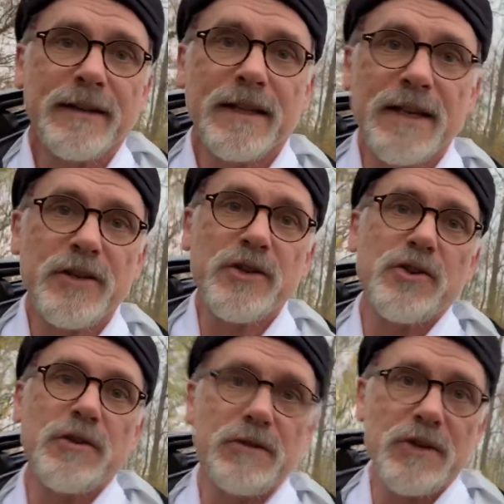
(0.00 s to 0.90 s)
that they just
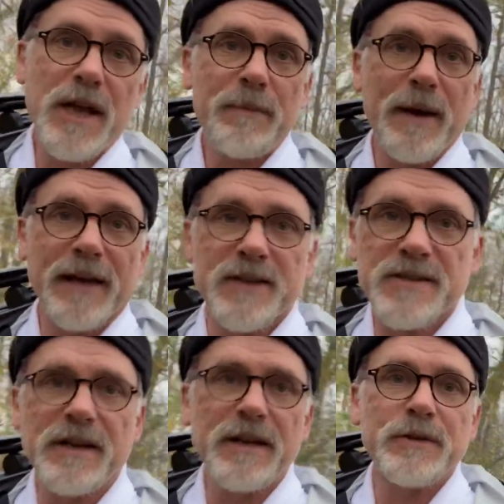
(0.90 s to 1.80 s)
shoot JPEGs.
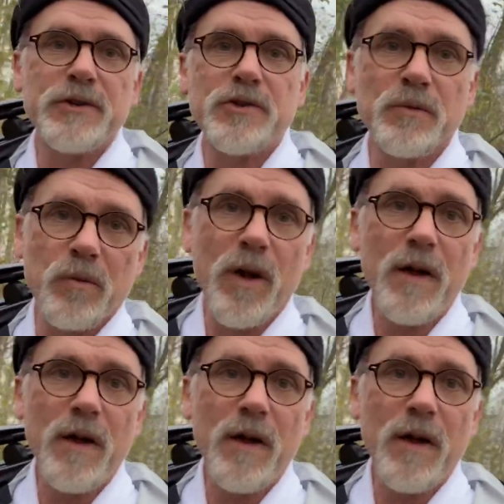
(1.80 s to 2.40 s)
They don't even shoot raw